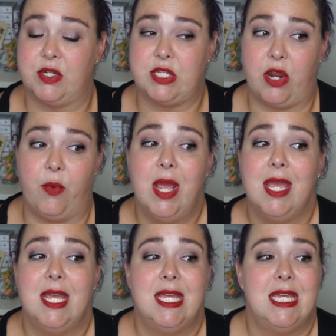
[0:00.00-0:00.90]
So
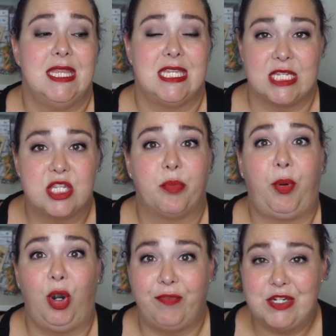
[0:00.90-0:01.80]
this is the
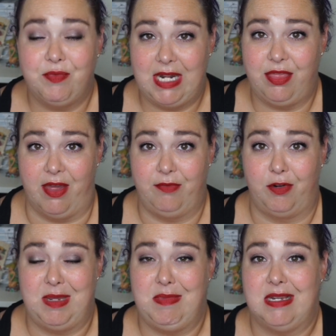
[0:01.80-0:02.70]
perfect readathon
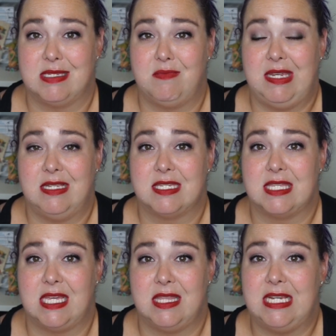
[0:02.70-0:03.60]
for me because it means
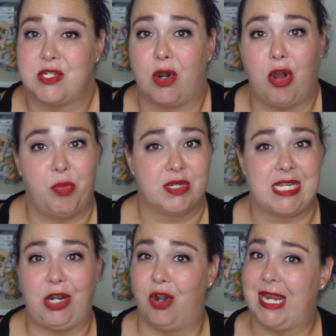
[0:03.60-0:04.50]
that these are all books
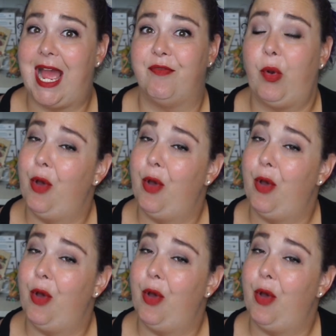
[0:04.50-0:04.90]
that I already have